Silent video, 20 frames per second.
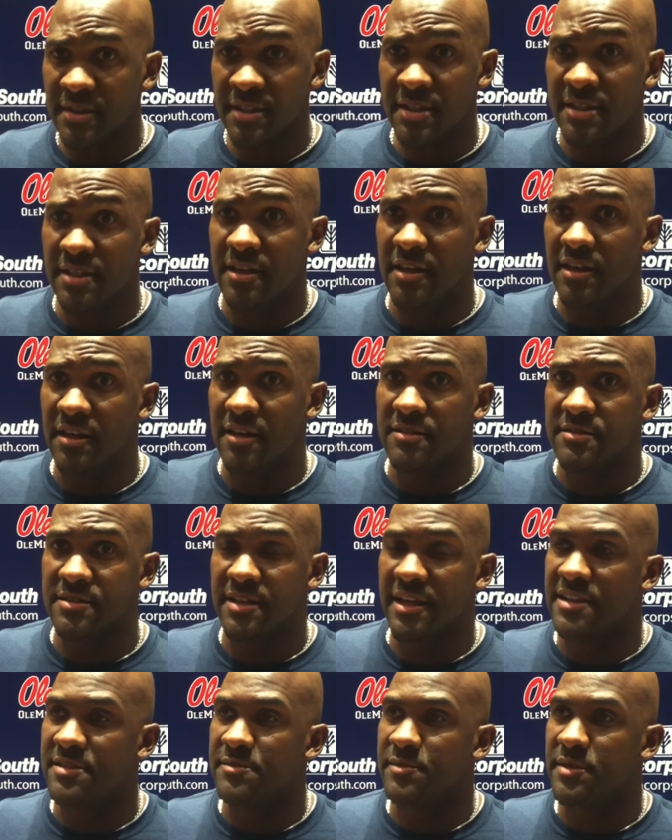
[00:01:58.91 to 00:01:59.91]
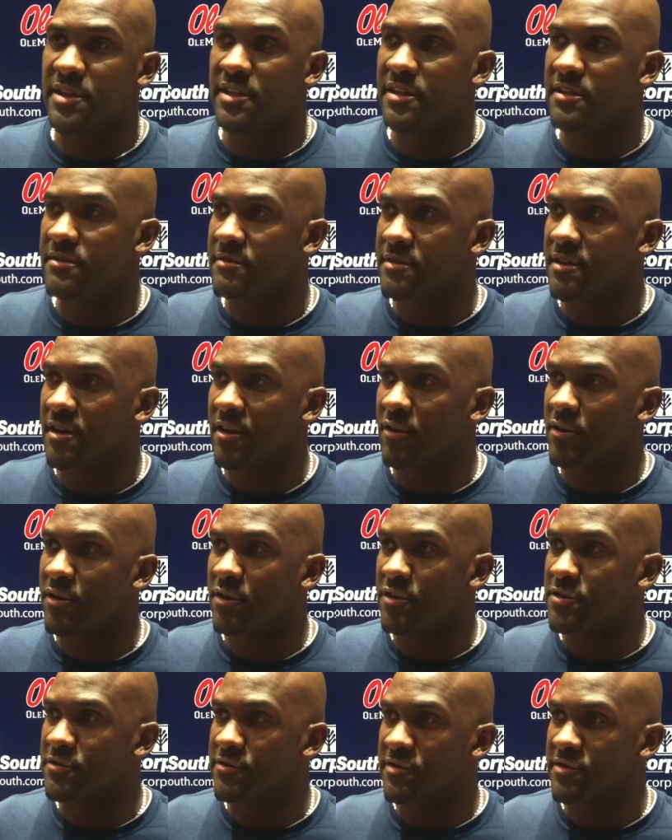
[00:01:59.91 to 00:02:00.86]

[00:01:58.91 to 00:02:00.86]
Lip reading: he texts me and called Coach